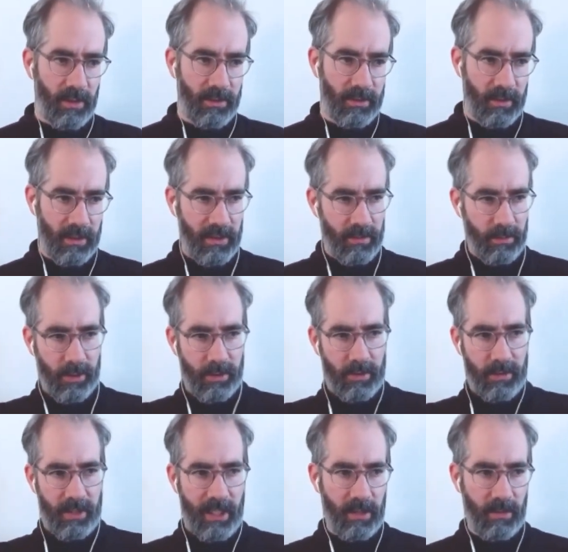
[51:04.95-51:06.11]
also in this
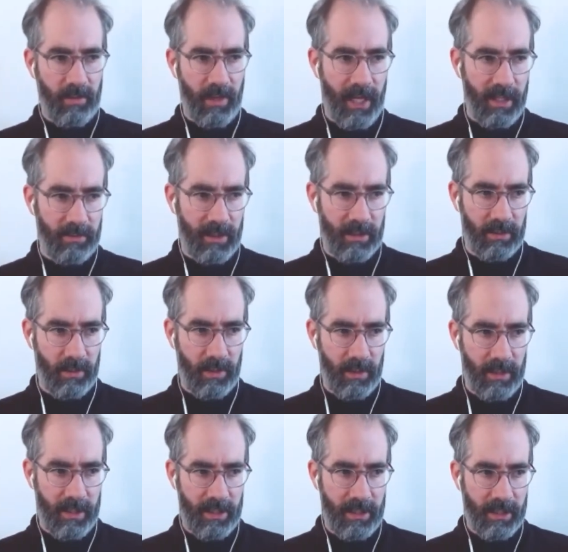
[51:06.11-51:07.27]
modern kind of life that we're
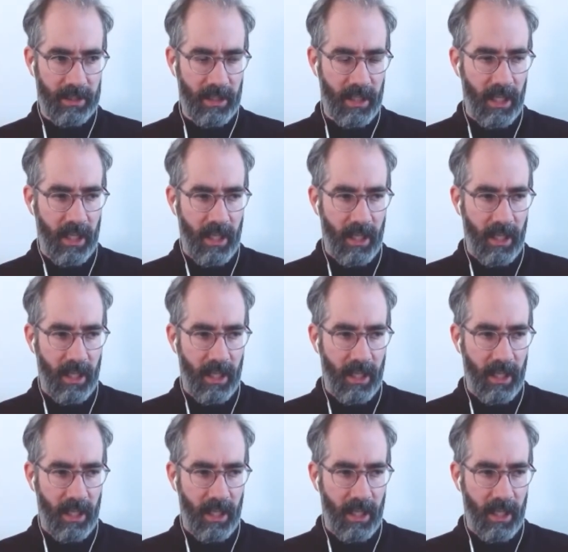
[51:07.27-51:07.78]
leading,